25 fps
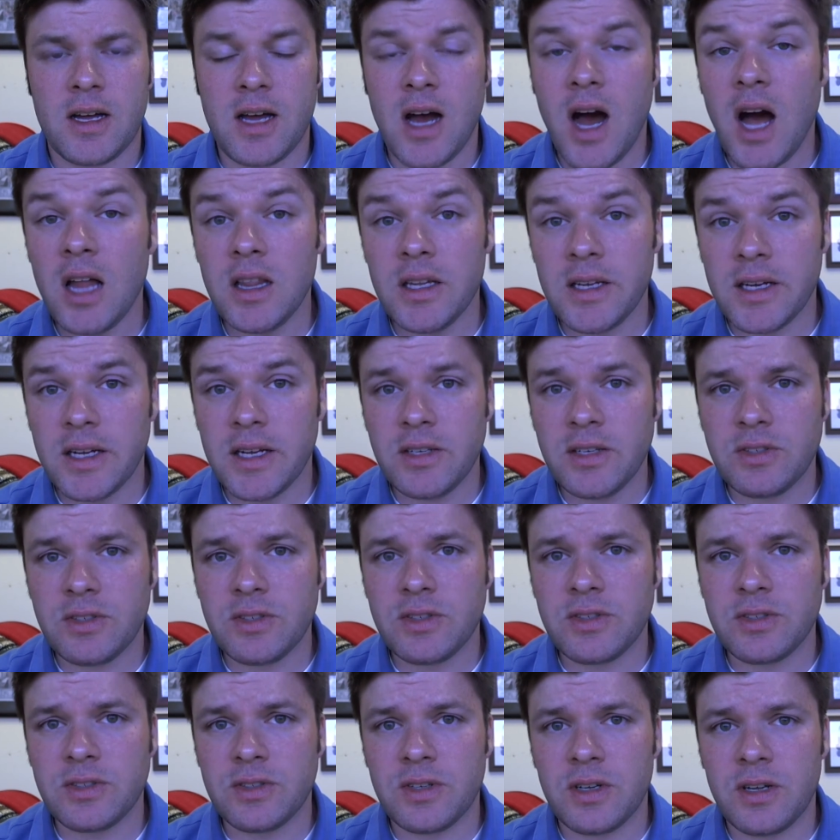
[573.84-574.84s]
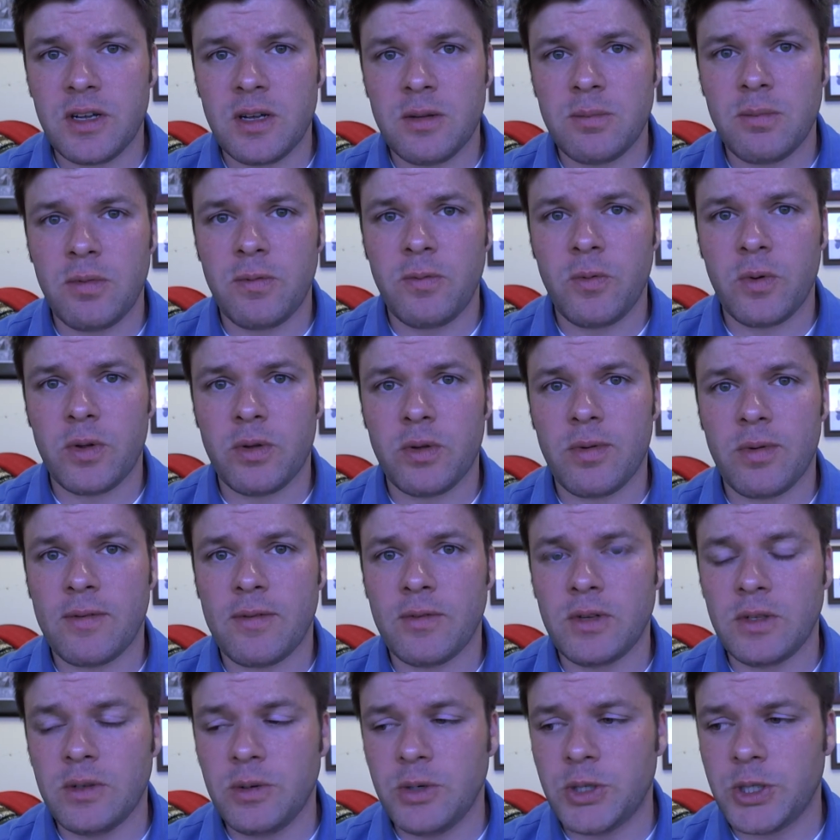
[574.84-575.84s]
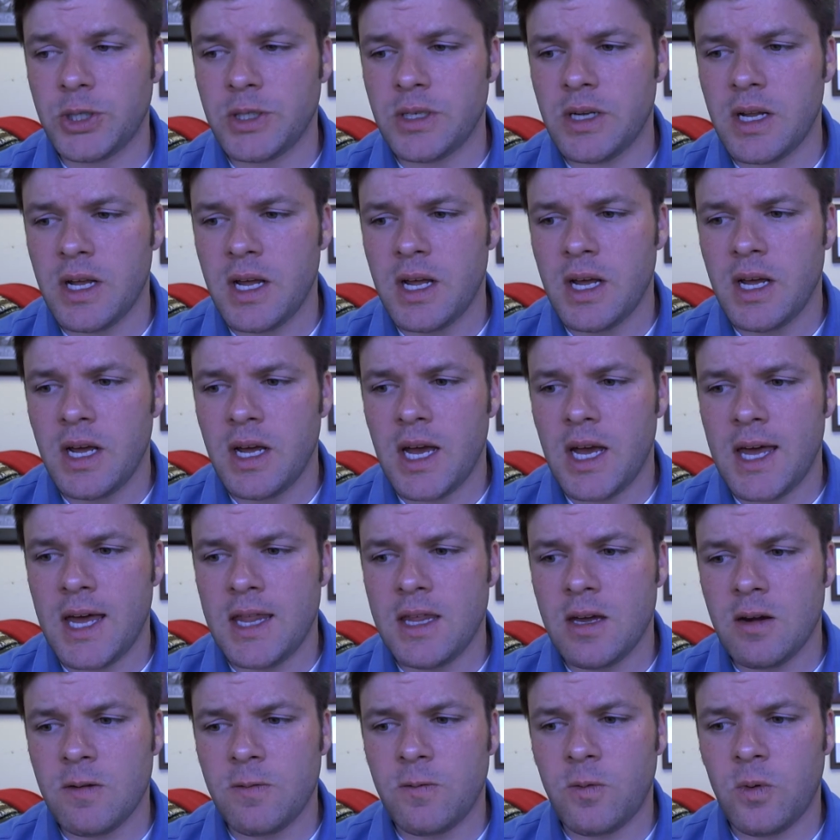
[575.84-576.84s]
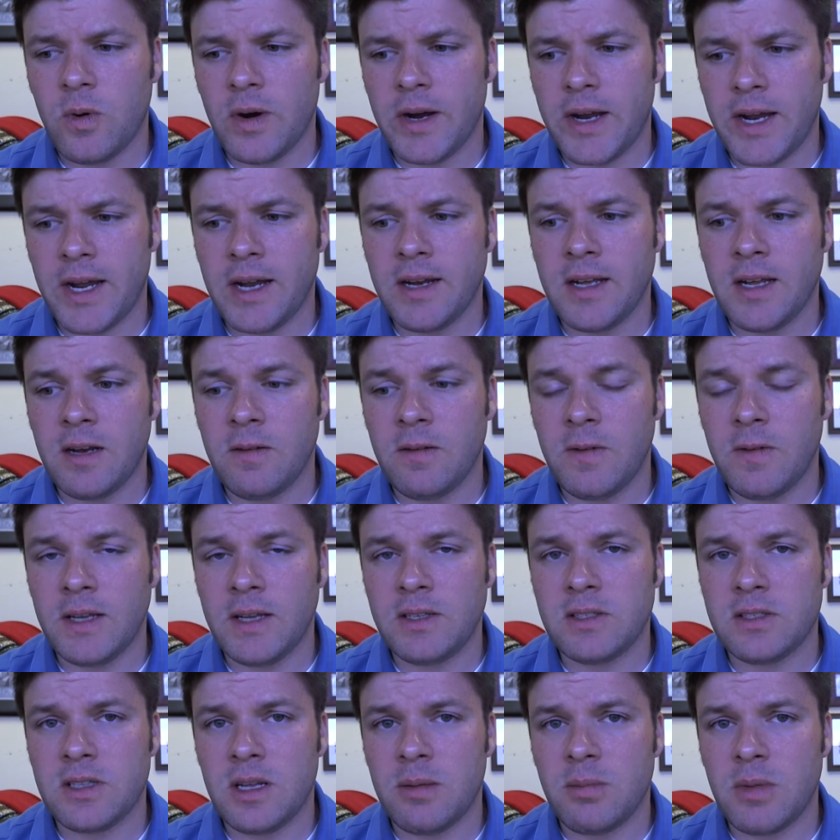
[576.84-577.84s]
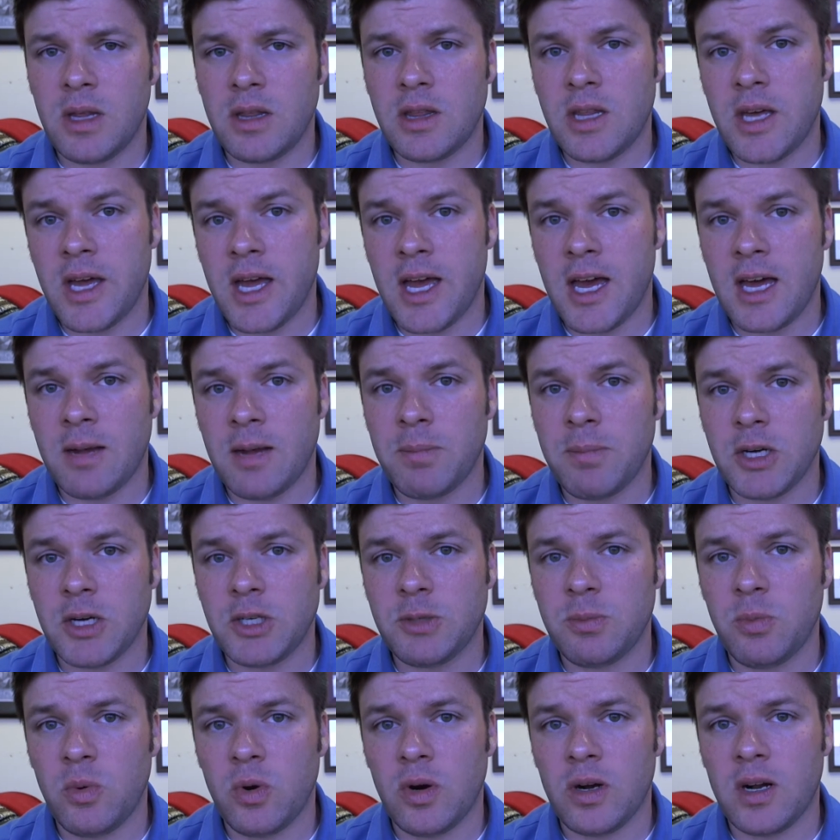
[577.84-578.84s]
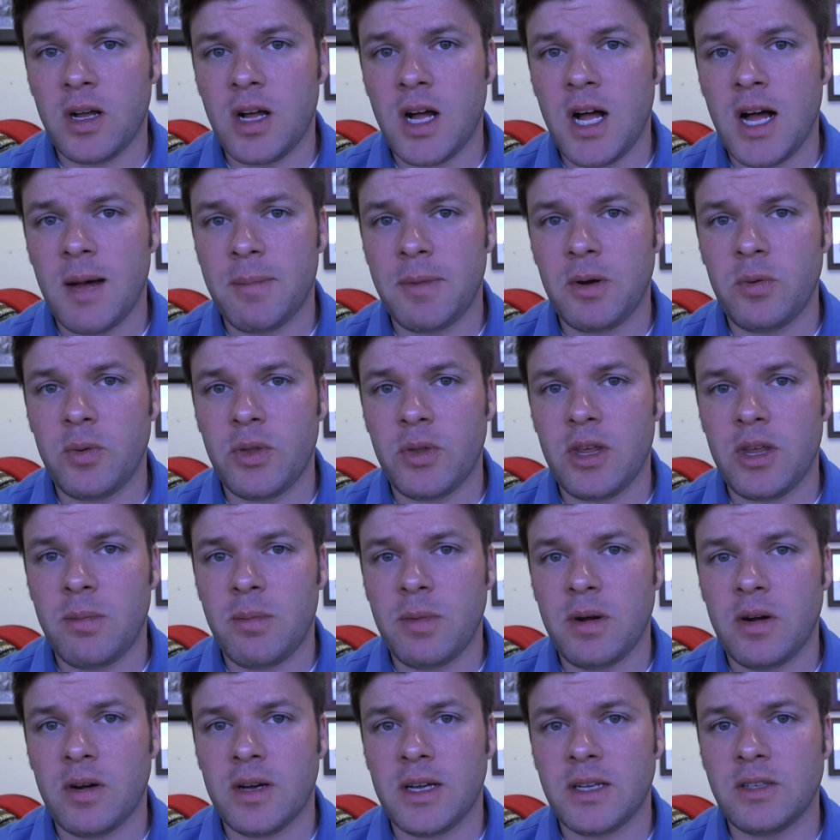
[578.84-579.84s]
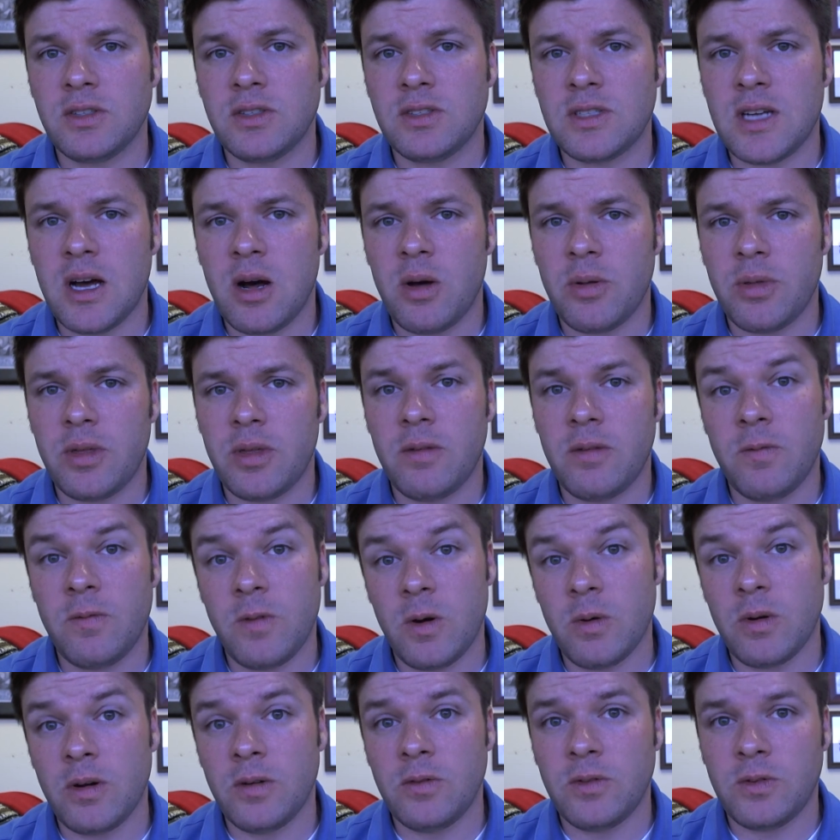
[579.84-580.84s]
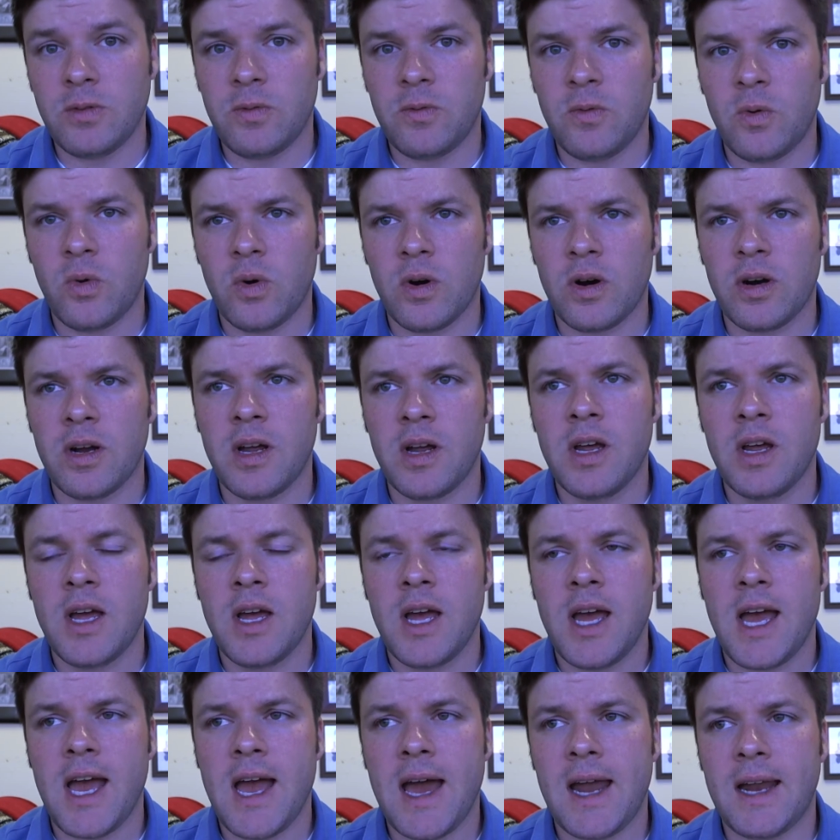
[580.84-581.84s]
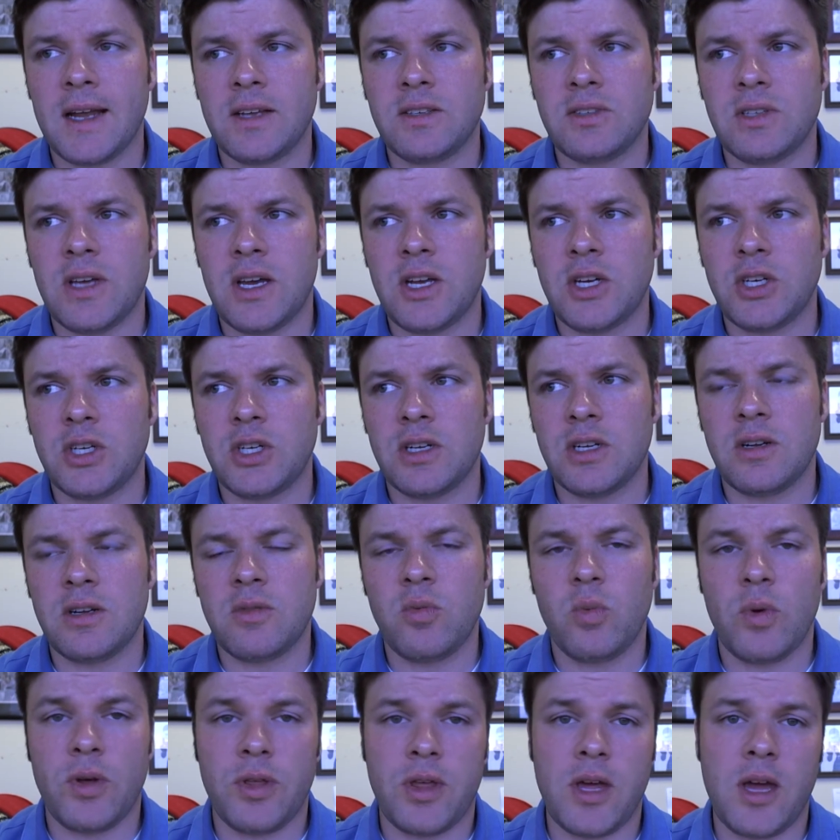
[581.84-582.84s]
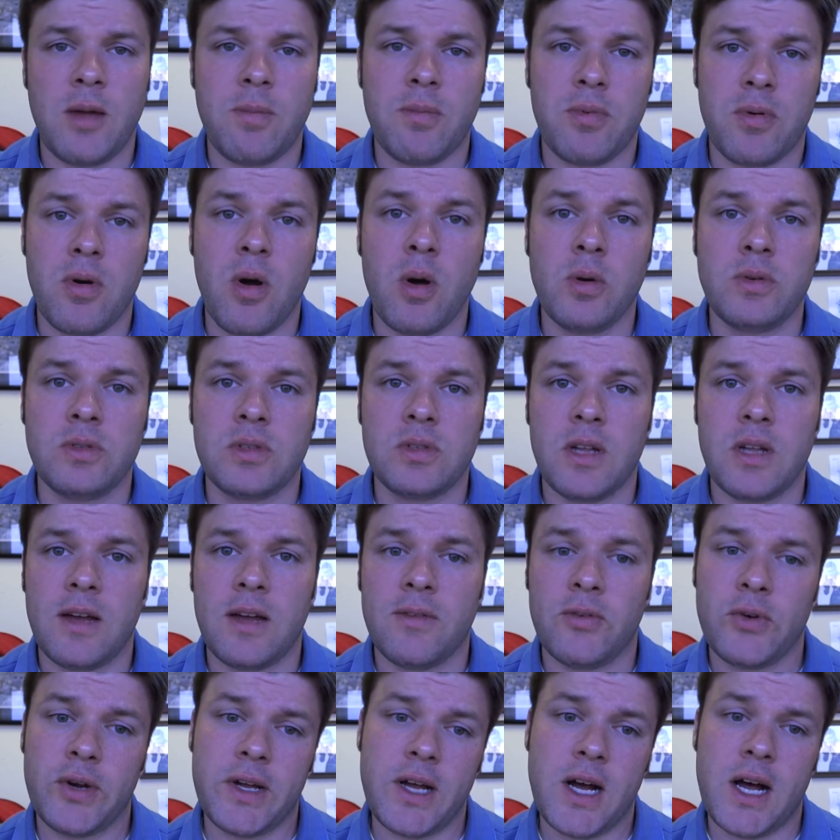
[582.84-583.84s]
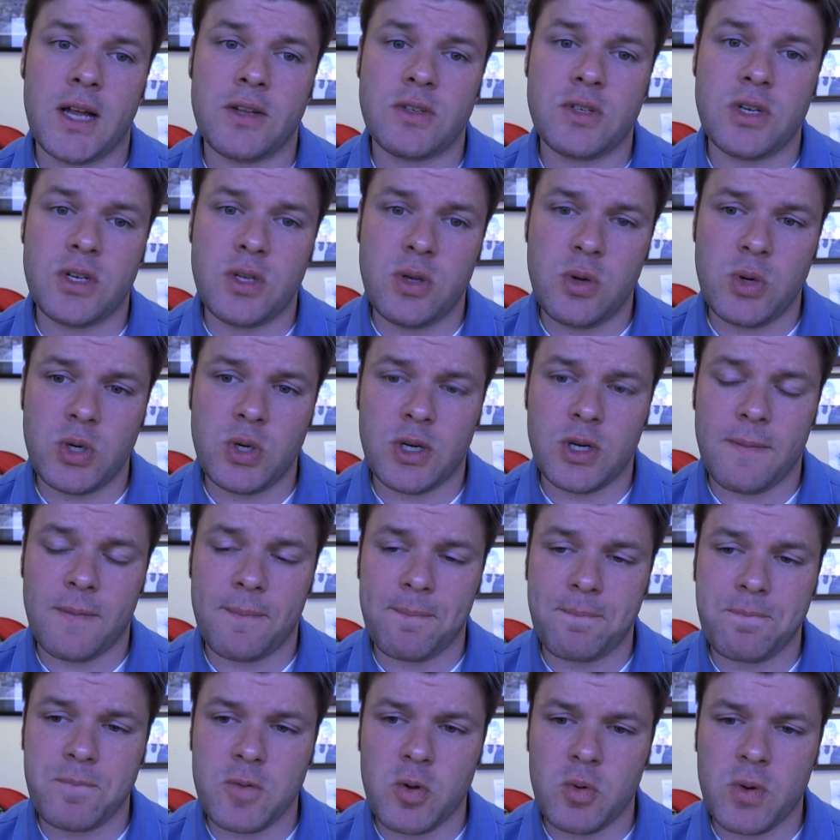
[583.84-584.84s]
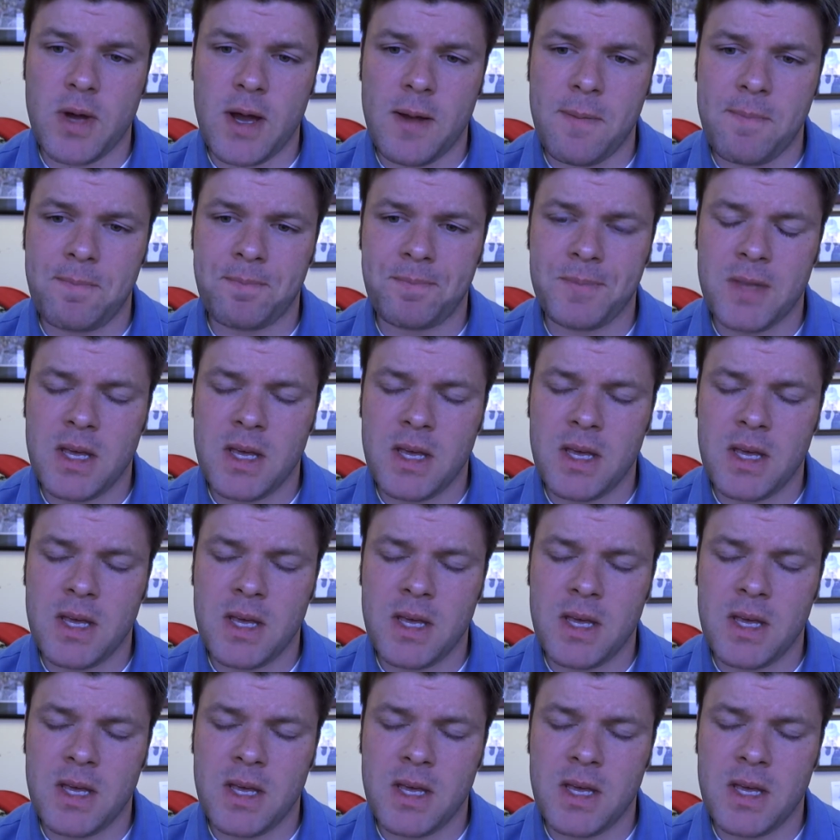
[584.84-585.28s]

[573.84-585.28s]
colonists before the Revolution, and therefore it had convinced them that they had much more in common with the American South and voted for annexation with a pro-slavery constitution. Okay?